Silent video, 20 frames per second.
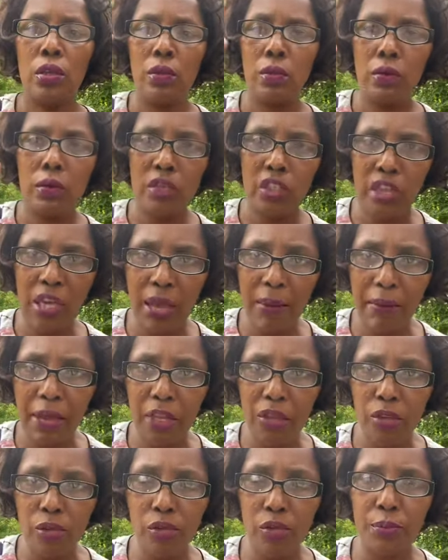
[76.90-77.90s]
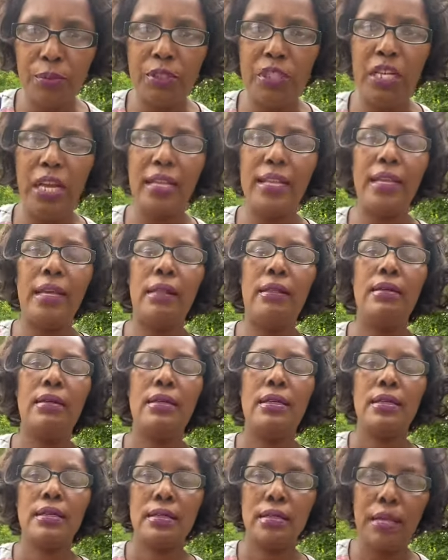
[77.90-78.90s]
share my YouTube channel,
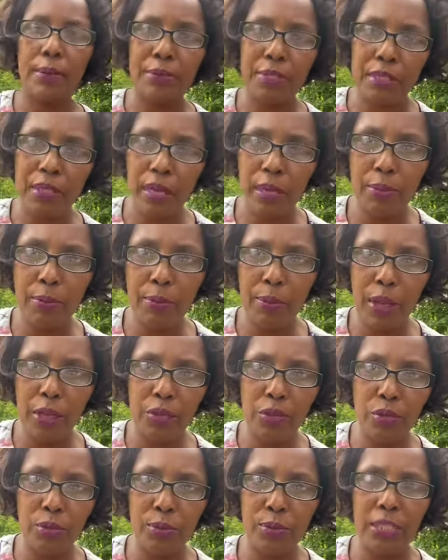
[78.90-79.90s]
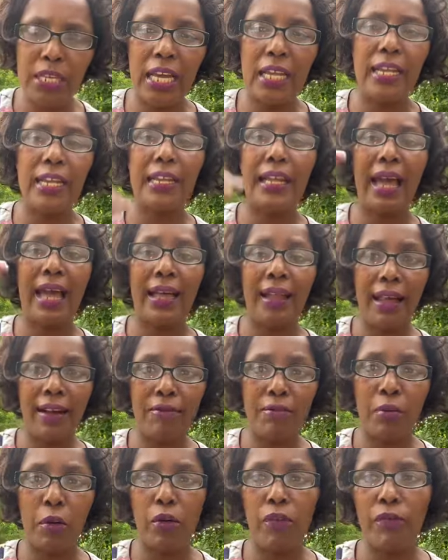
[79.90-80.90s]
subscribe to my youtube channel i have
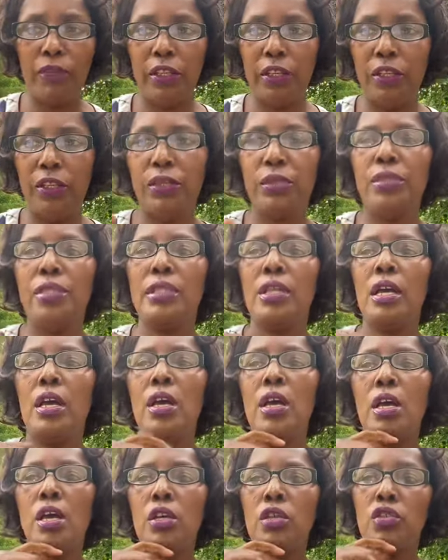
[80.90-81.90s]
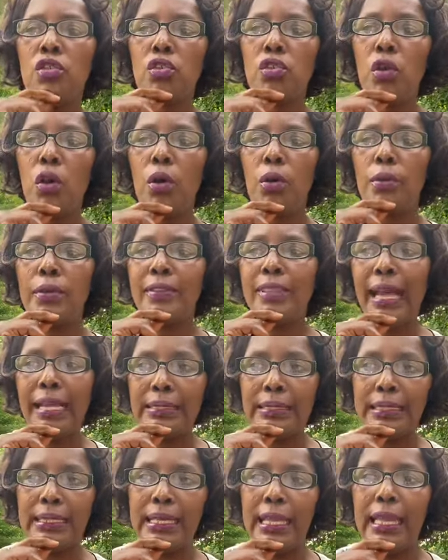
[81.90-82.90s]
more videos so that
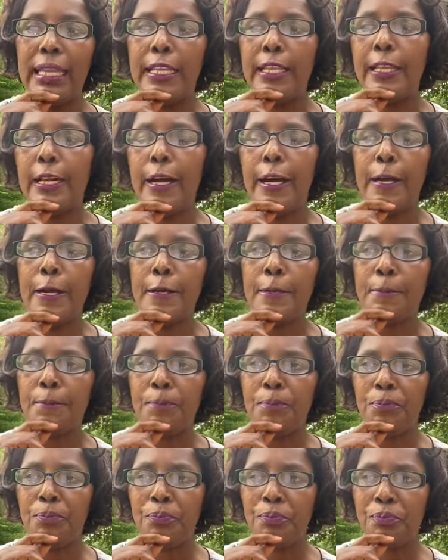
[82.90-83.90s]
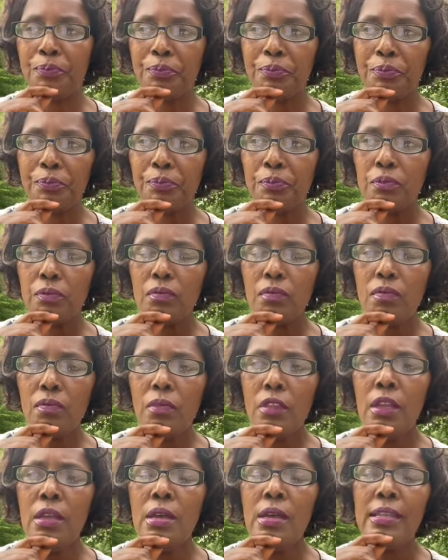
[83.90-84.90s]
said um
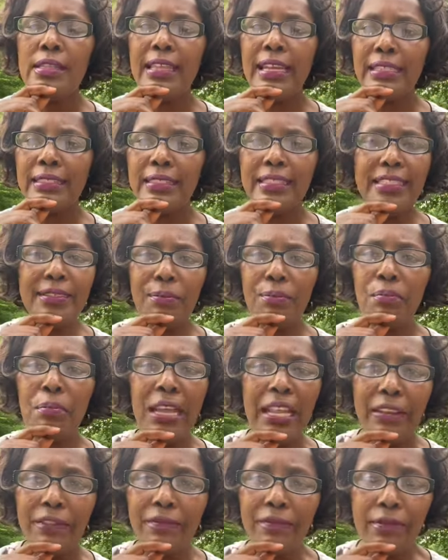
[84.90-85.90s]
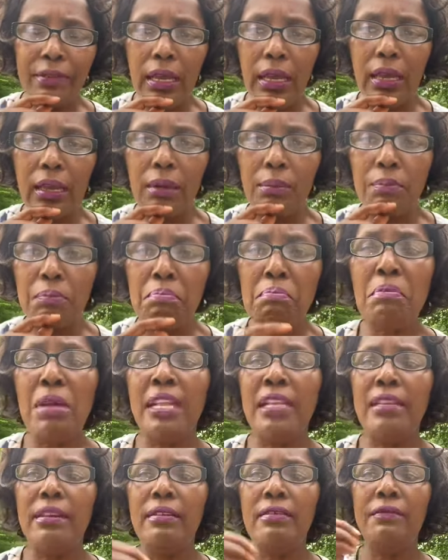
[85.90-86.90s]
there's many uh,
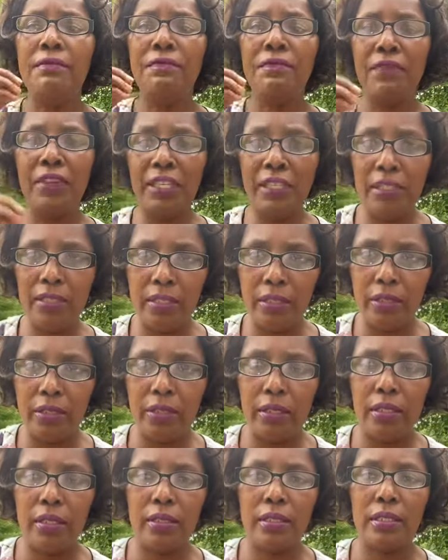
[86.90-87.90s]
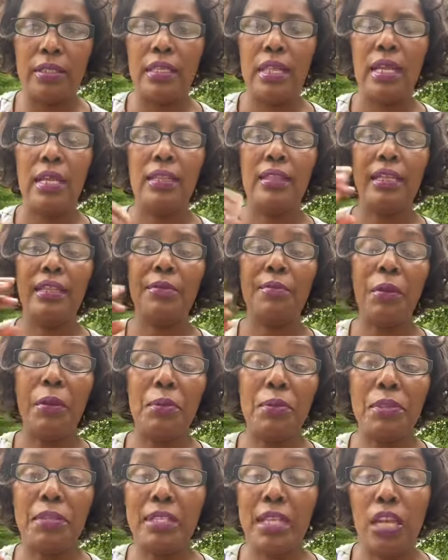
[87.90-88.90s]
many visas that
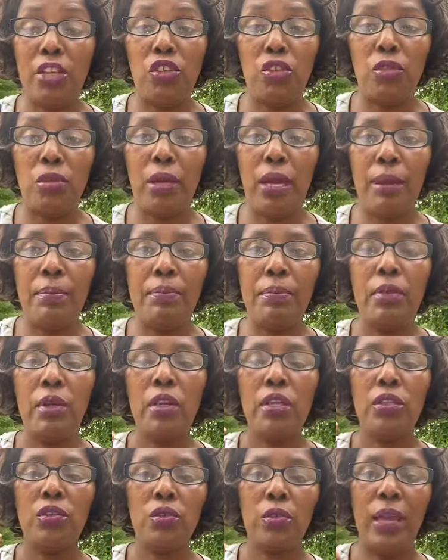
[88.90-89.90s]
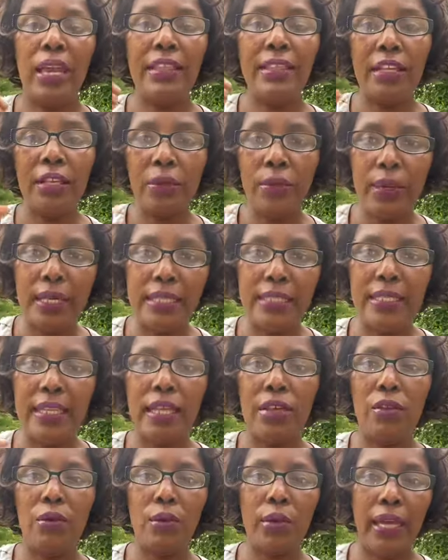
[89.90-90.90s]
people search to come to either usa
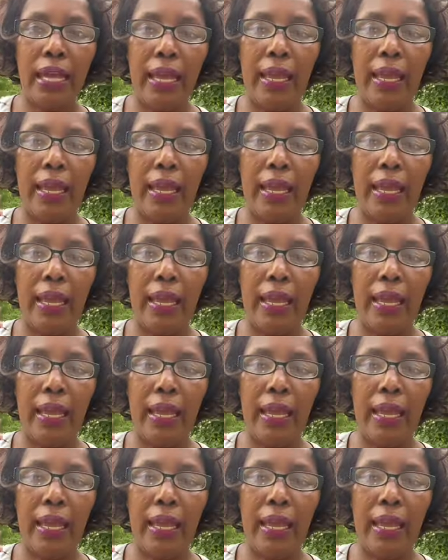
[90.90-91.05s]
uk